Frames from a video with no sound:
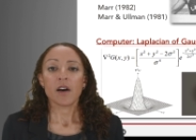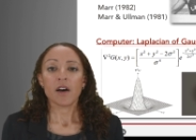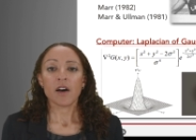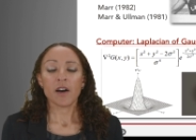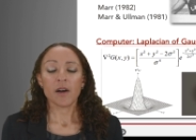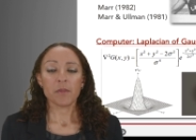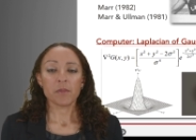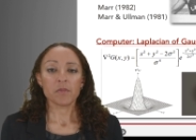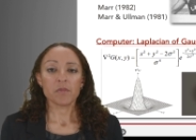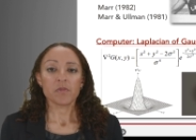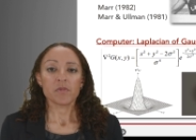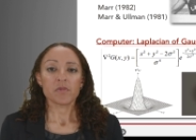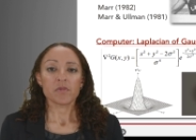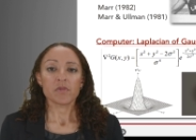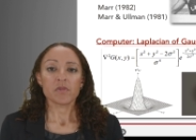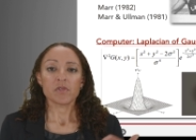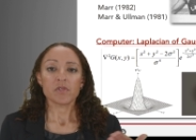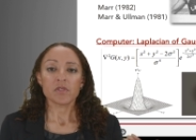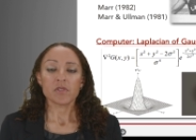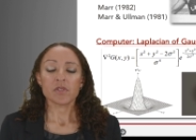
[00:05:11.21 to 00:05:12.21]
um,
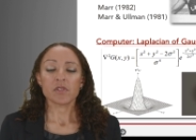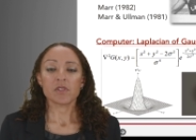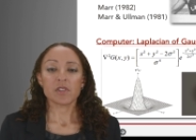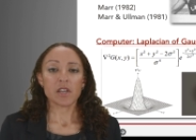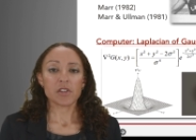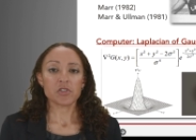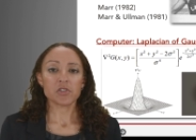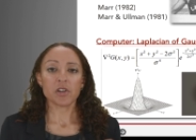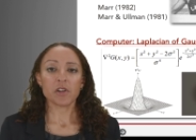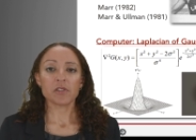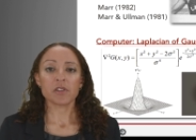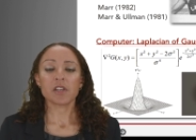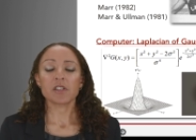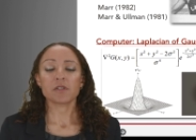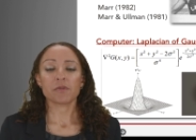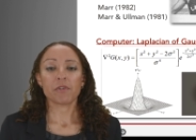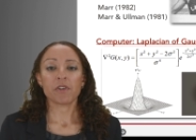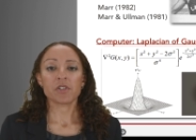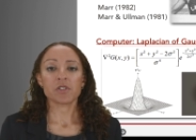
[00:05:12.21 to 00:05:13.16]
they showed these